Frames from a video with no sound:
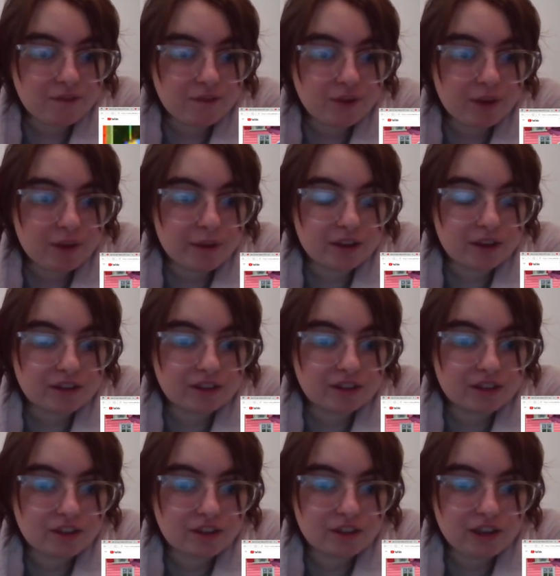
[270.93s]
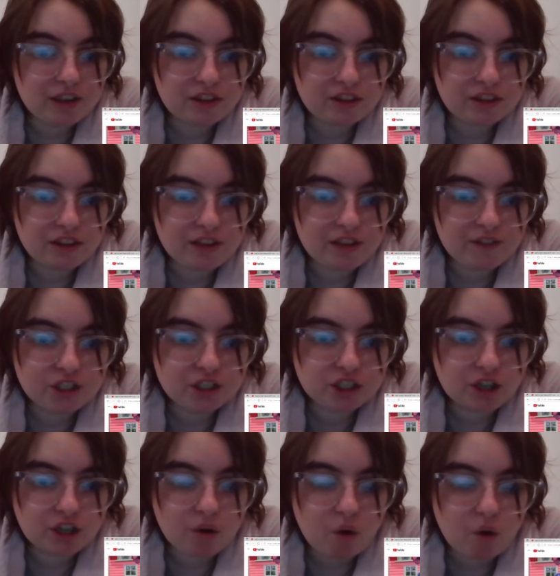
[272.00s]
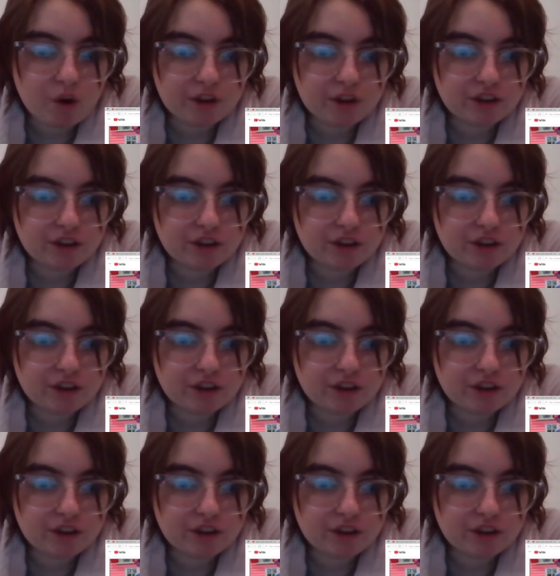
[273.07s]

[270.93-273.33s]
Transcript: that from a Disney TV show,